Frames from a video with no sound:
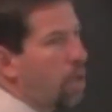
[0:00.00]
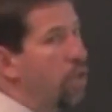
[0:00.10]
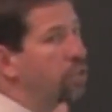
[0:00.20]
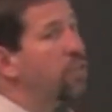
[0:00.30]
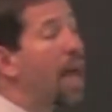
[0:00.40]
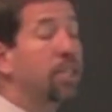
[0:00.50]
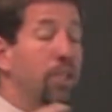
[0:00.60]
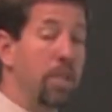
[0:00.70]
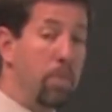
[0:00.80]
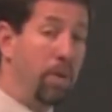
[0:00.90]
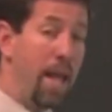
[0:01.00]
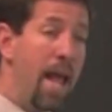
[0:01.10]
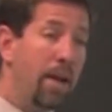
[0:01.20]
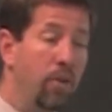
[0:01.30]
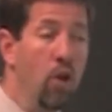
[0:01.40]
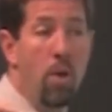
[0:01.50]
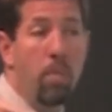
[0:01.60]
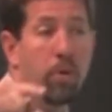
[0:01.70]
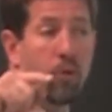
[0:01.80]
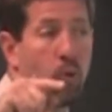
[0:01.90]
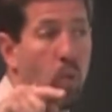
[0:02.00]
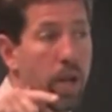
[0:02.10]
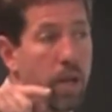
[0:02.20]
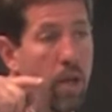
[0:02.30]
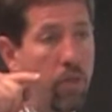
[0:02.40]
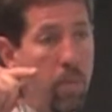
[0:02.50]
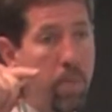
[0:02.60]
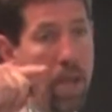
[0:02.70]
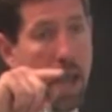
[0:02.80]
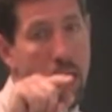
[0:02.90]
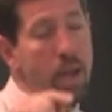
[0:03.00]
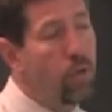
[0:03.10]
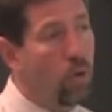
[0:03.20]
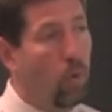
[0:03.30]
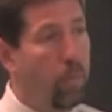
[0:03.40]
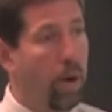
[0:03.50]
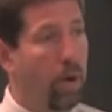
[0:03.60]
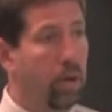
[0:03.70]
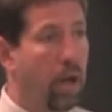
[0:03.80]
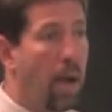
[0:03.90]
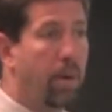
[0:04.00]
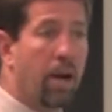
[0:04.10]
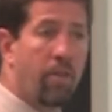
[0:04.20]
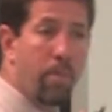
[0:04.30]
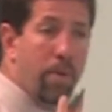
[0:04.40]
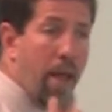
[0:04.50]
This is actually a blend between the behavioral paradigm, kind of the